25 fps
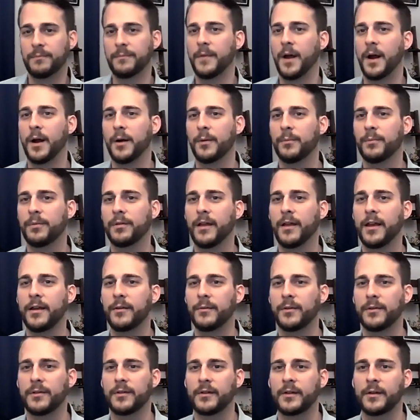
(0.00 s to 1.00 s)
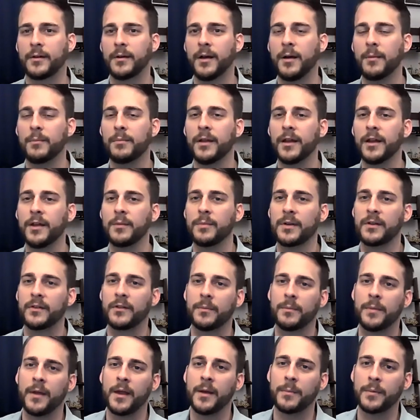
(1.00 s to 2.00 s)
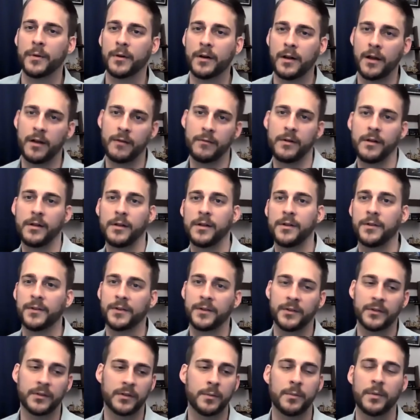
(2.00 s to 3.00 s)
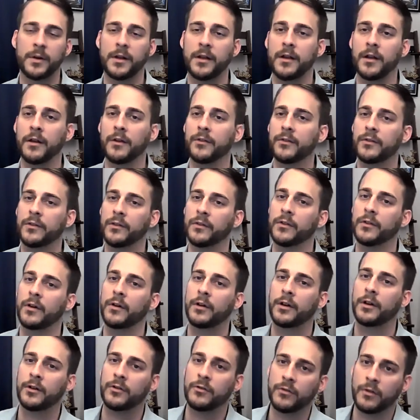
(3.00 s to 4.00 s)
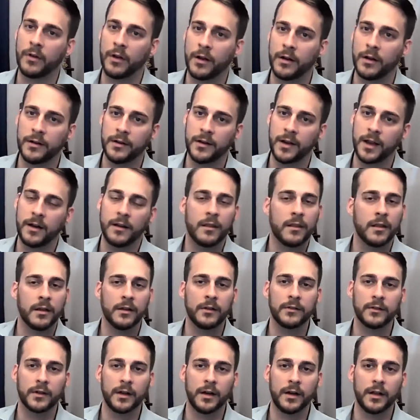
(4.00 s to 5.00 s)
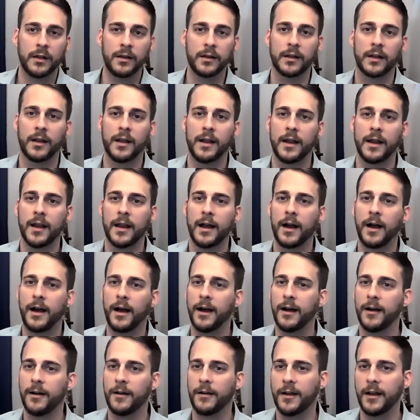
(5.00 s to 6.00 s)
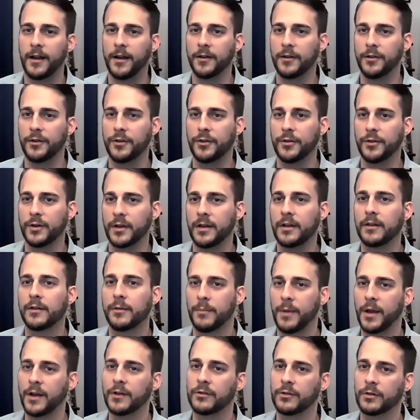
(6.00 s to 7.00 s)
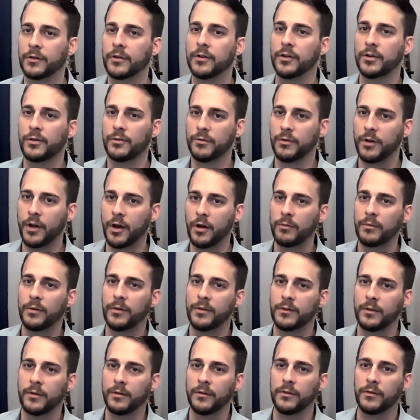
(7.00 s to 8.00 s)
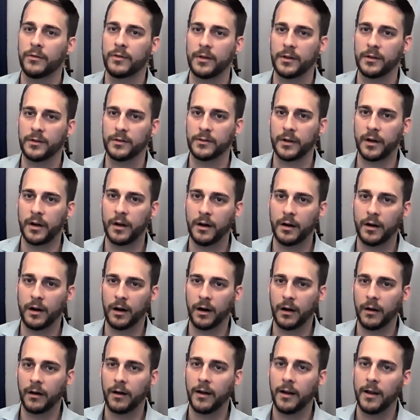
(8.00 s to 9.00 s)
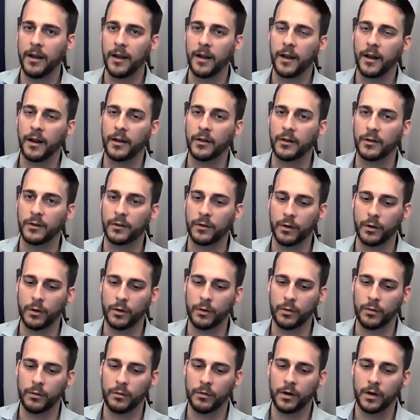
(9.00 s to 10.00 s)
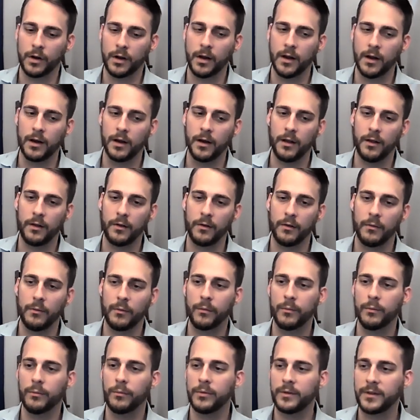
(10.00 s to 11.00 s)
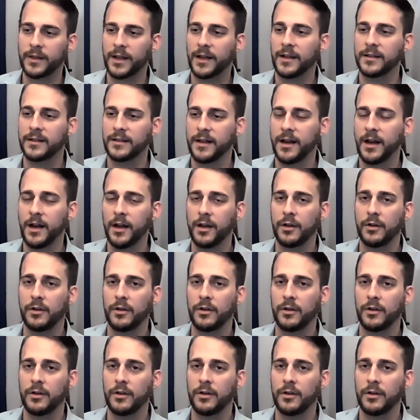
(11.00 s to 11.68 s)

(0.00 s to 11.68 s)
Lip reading: are playing with a blank piece of paper, not realizing that somebody else has already drawn 10 things on it. And you need to make sure you know what those things are. And so, with that said,